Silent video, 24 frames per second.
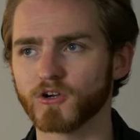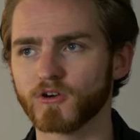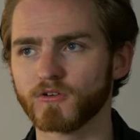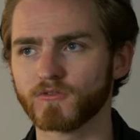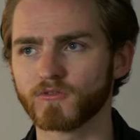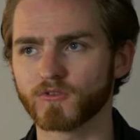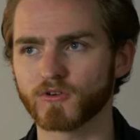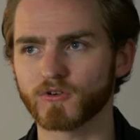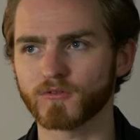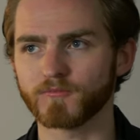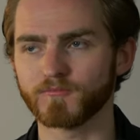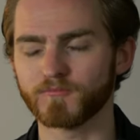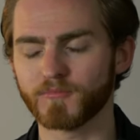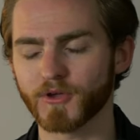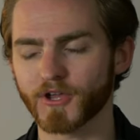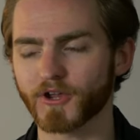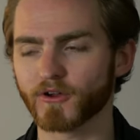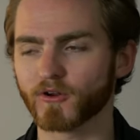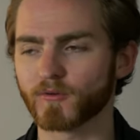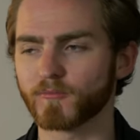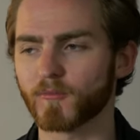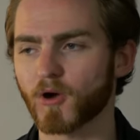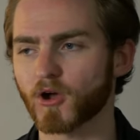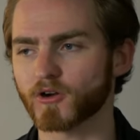over
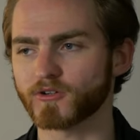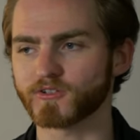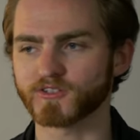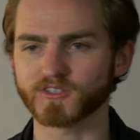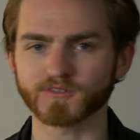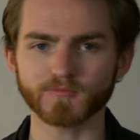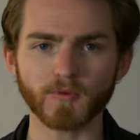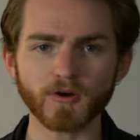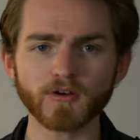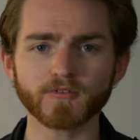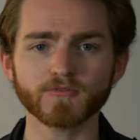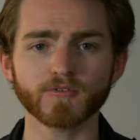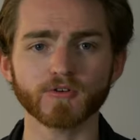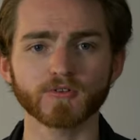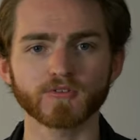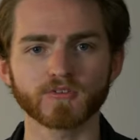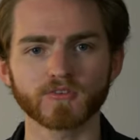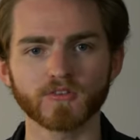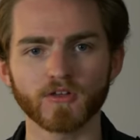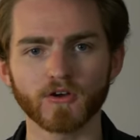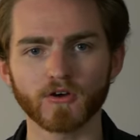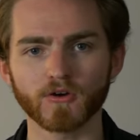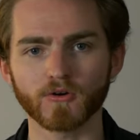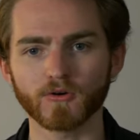bigger modern
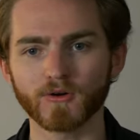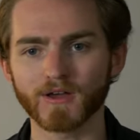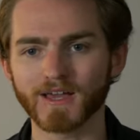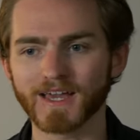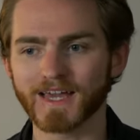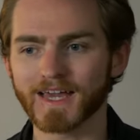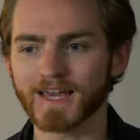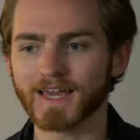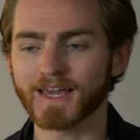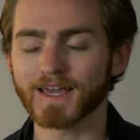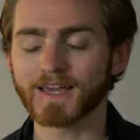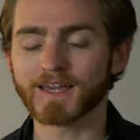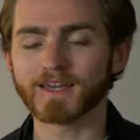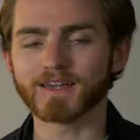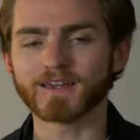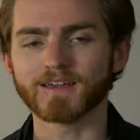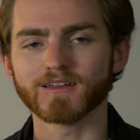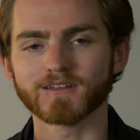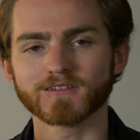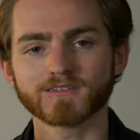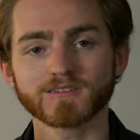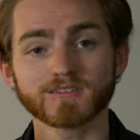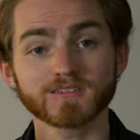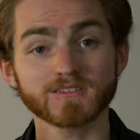smartphones though,
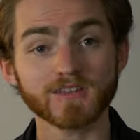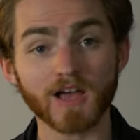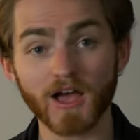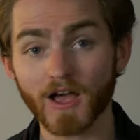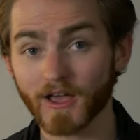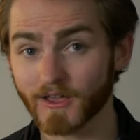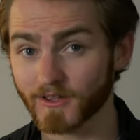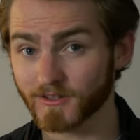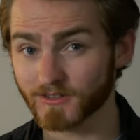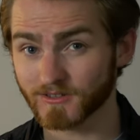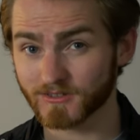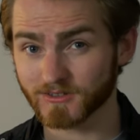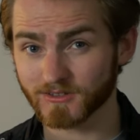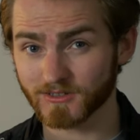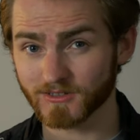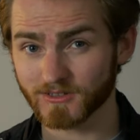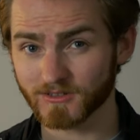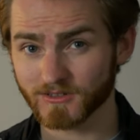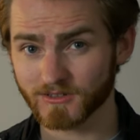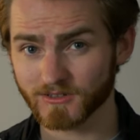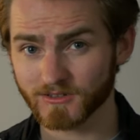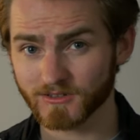its size.